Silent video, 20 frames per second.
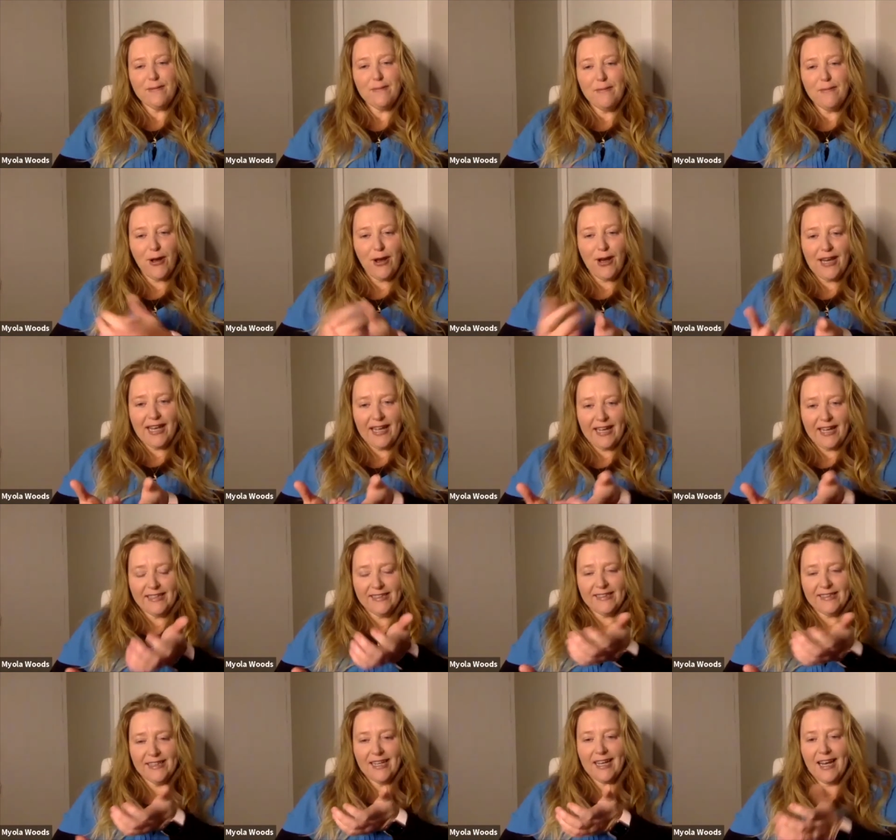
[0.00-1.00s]
in
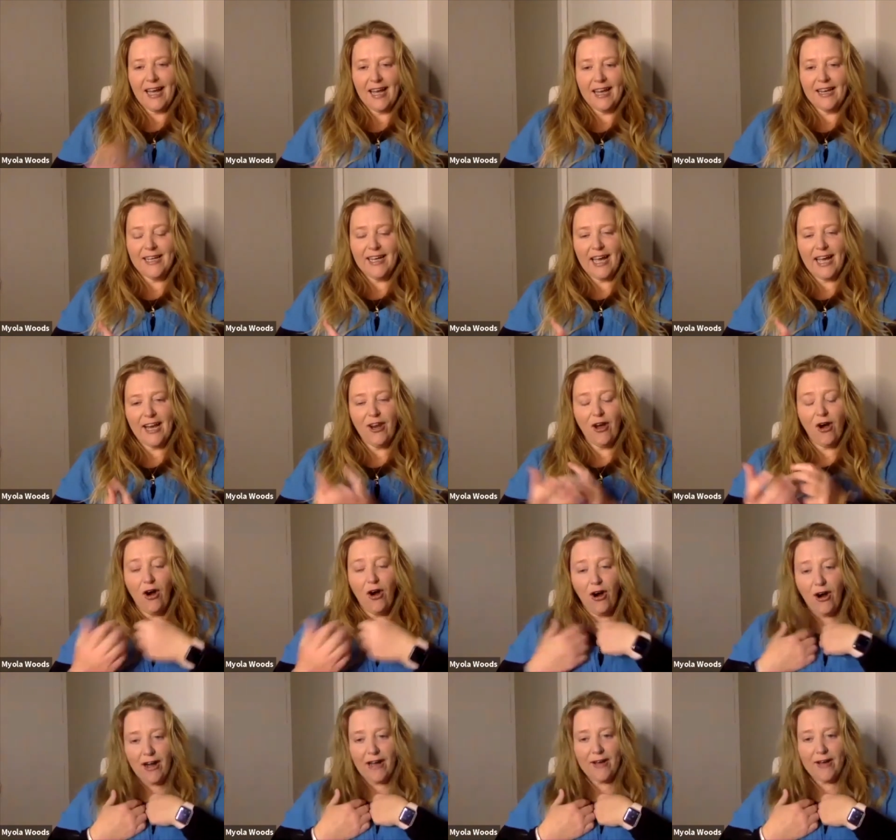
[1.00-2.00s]
Berlin, Klana, and
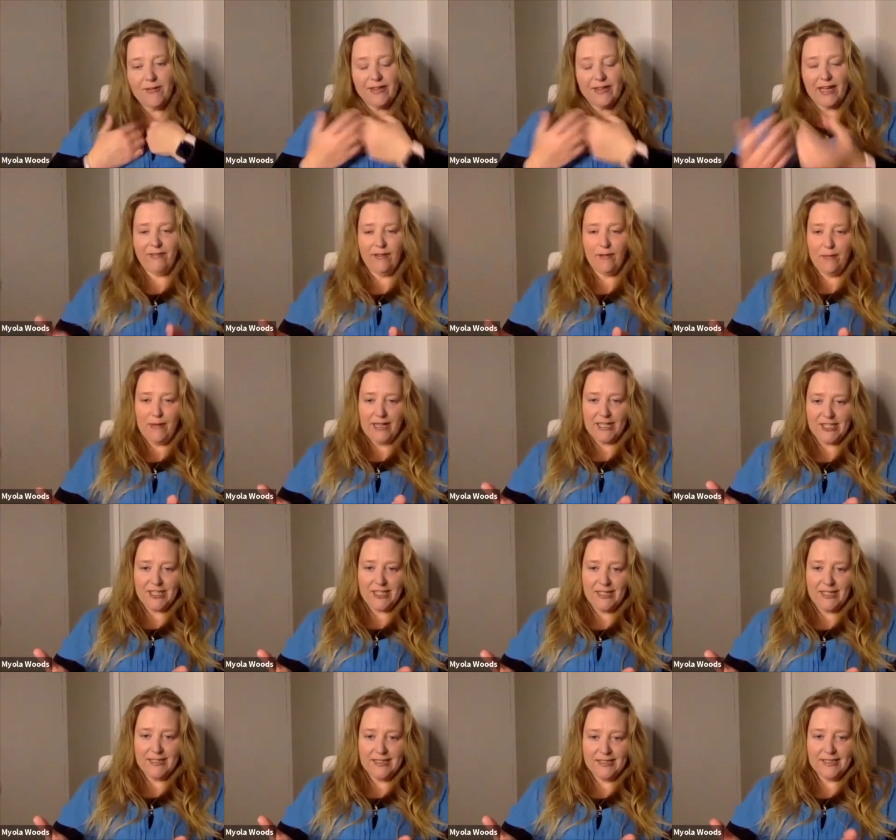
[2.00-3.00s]
I would have a
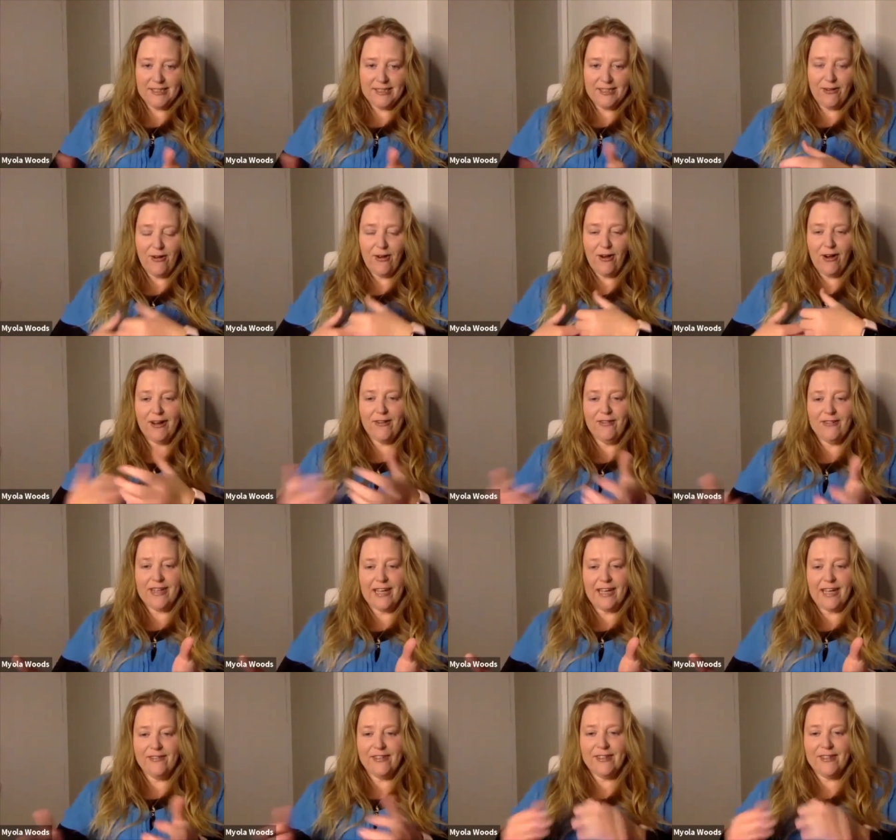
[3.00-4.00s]
picture. So I would
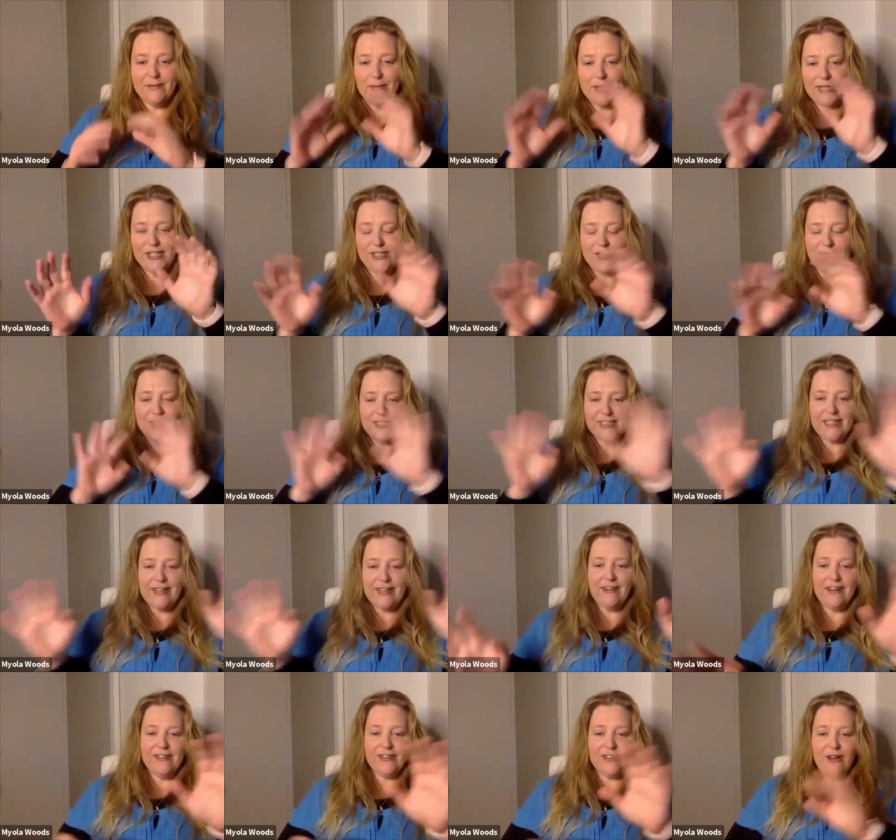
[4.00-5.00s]
have a picture of a
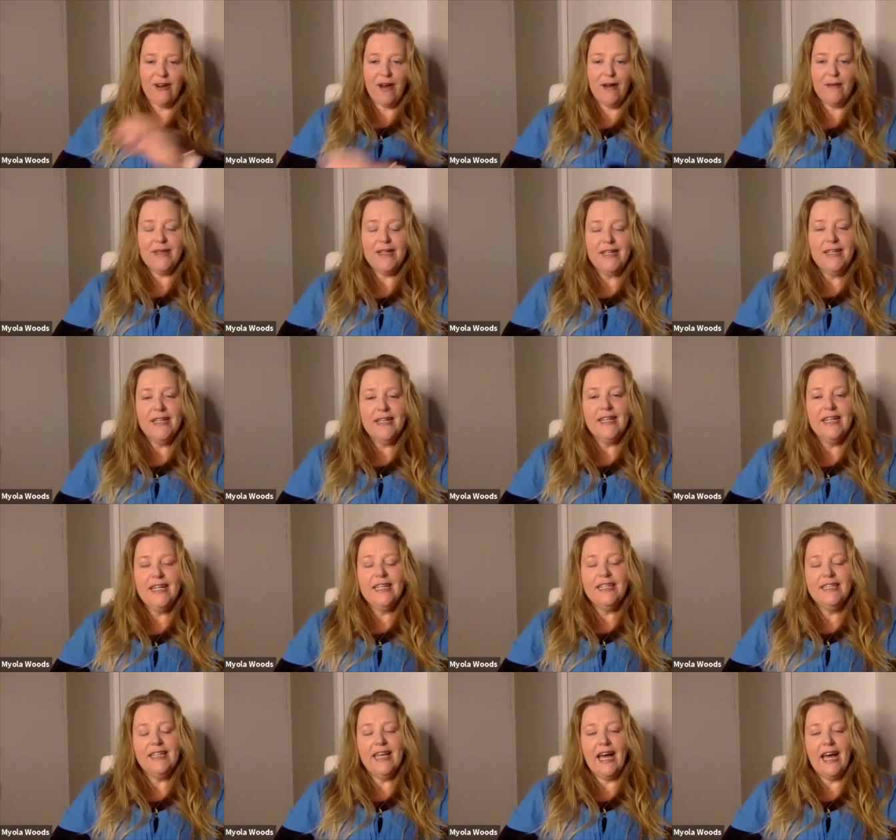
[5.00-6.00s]
stereotype
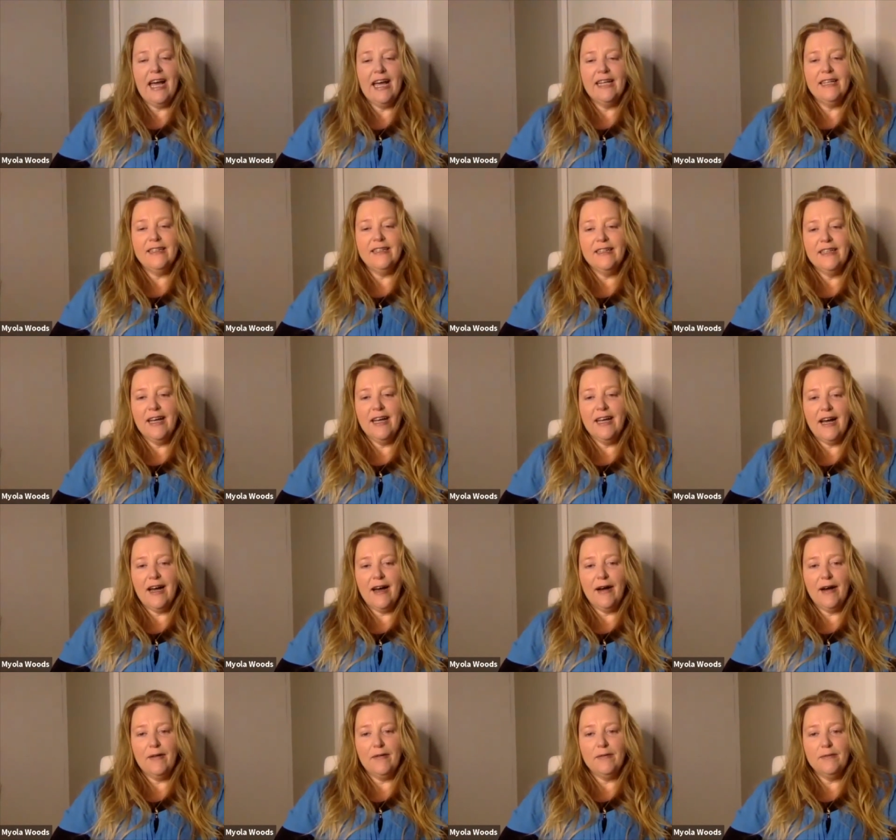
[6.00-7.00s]
that
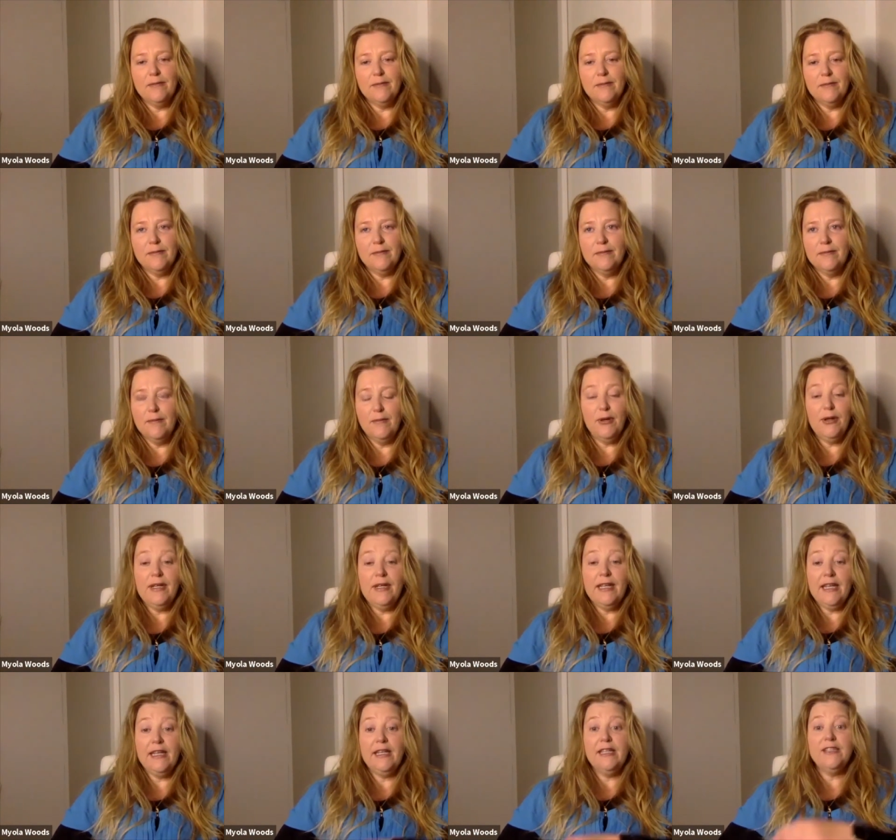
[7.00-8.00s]
um,
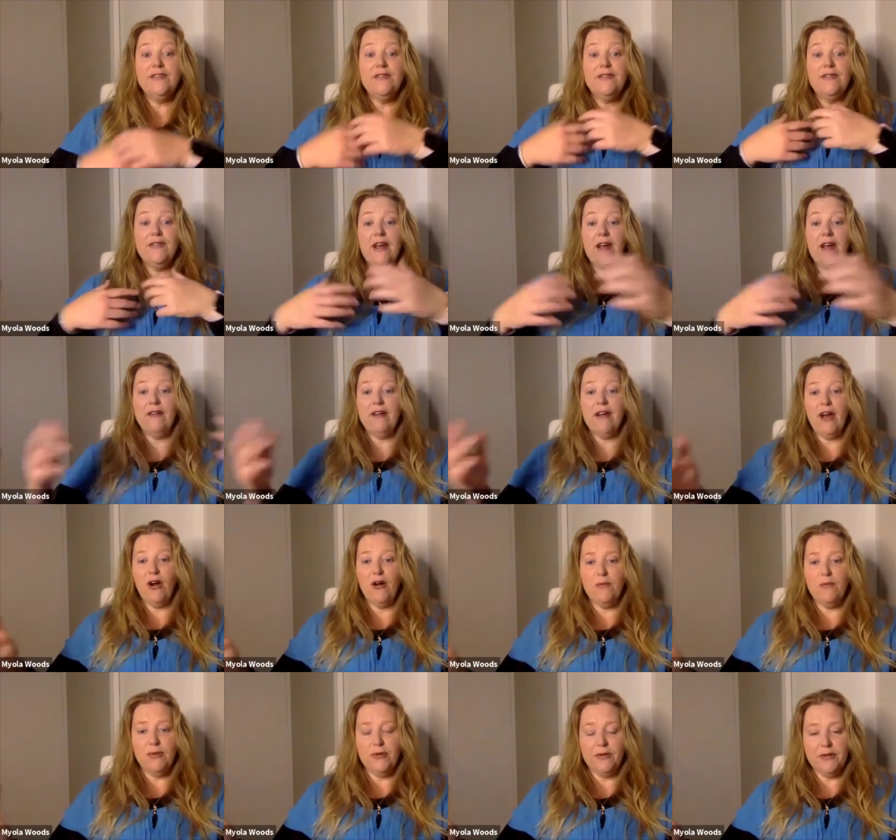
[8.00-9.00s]
Berlin is very
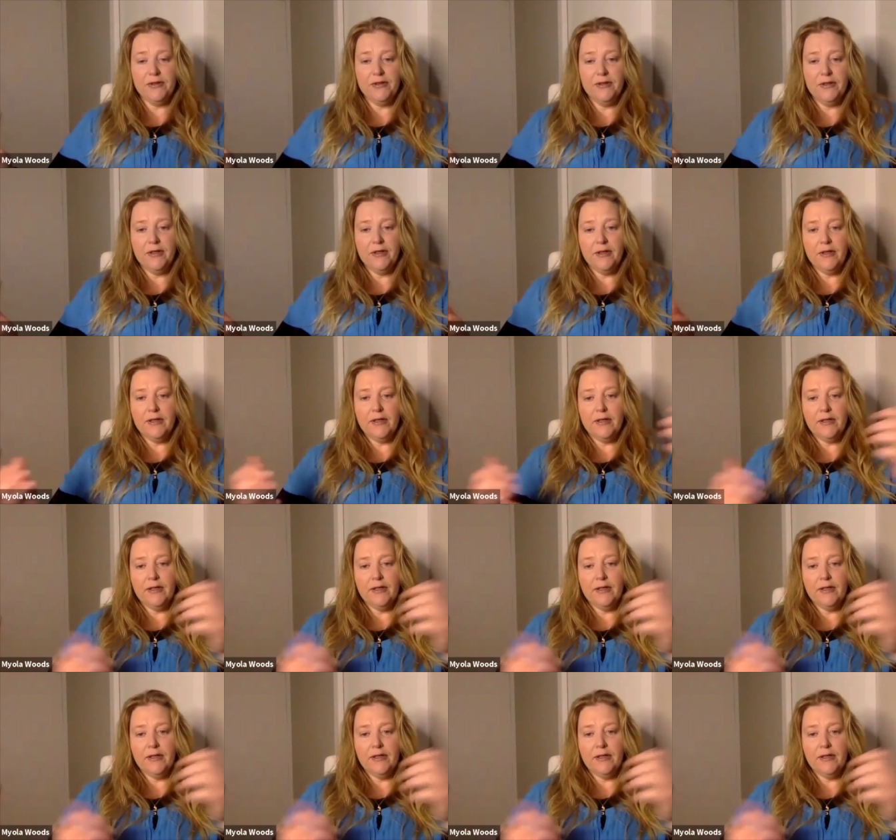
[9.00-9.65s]
open. Mm-hmm.